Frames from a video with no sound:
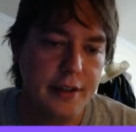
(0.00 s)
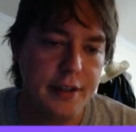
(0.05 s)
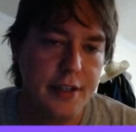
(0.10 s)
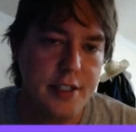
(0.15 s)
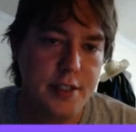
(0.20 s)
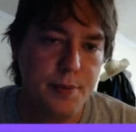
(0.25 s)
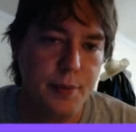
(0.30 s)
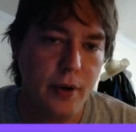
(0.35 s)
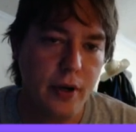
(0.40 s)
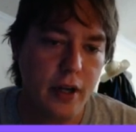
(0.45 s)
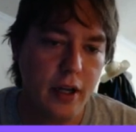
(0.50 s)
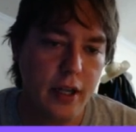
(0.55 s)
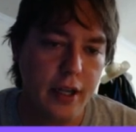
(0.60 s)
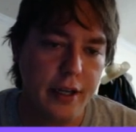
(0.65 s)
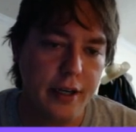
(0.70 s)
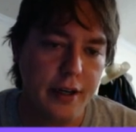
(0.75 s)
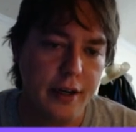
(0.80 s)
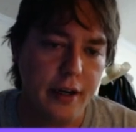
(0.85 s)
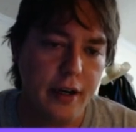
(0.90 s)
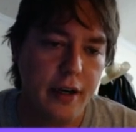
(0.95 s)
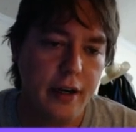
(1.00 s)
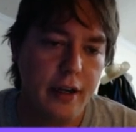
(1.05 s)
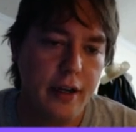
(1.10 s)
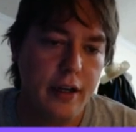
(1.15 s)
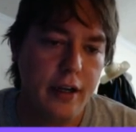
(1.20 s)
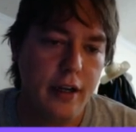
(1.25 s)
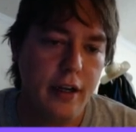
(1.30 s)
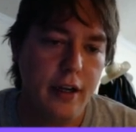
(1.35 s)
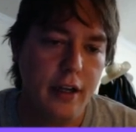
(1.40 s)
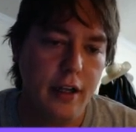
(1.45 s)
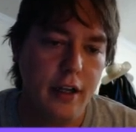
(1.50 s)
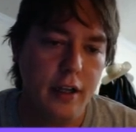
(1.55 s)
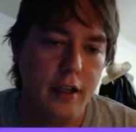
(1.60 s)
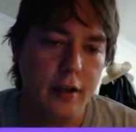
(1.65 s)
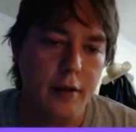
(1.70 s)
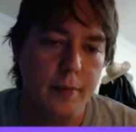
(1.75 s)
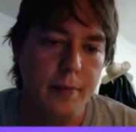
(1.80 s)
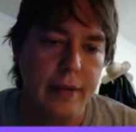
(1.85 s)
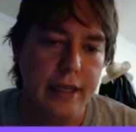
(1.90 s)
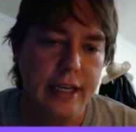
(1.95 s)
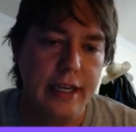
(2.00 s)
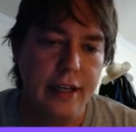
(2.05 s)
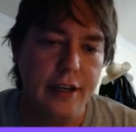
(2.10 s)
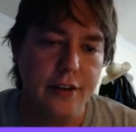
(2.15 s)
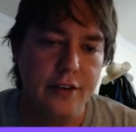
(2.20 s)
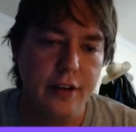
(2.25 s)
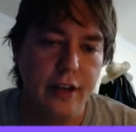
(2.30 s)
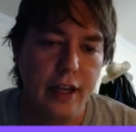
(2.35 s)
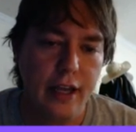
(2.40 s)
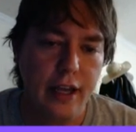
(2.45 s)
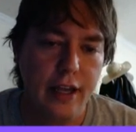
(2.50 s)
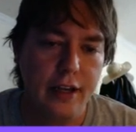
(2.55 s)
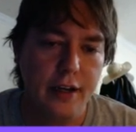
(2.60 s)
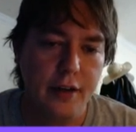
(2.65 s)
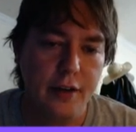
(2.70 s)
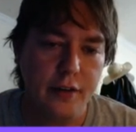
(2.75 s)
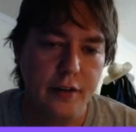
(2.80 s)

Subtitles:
this pawn, and